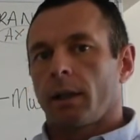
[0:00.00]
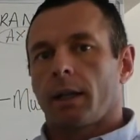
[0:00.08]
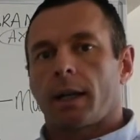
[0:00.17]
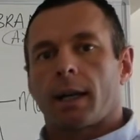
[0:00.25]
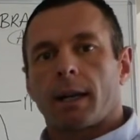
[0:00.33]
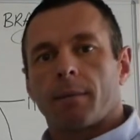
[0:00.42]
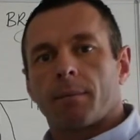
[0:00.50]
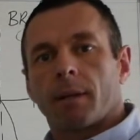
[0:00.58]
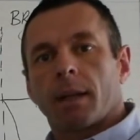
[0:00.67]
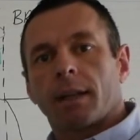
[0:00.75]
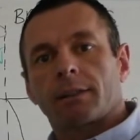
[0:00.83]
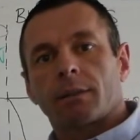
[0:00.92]

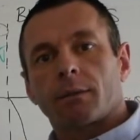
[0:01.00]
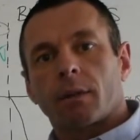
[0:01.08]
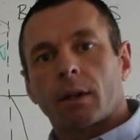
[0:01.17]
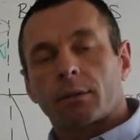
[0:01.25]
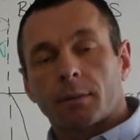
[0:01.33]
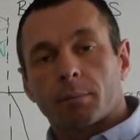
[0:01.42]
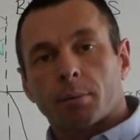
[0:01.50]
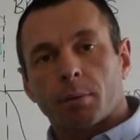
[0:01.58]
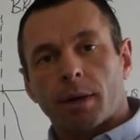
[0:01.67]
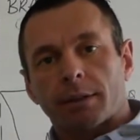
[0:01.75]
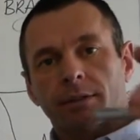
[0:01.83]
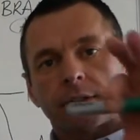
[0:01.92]
It's involved in
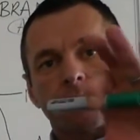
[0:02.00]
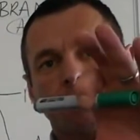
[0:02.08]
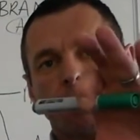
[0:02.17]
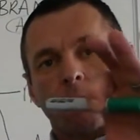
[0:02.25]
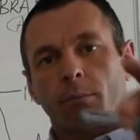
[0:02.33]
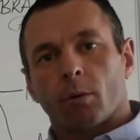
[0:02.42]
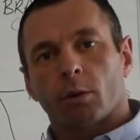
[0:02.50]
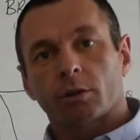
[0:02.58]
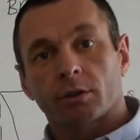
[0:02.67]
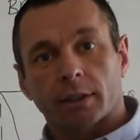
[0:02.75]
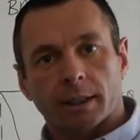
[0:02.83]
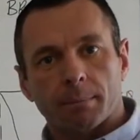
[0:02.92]
pressing
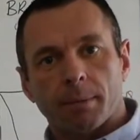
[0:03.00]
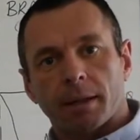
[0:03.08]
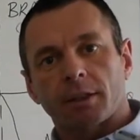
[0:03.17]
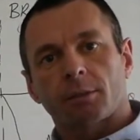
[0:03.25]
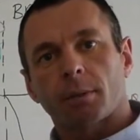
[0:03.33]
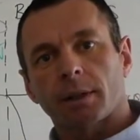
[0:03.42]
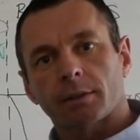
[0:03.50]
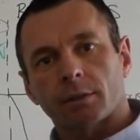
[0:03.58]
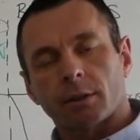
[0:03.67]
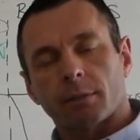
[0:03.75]
motions like a bench press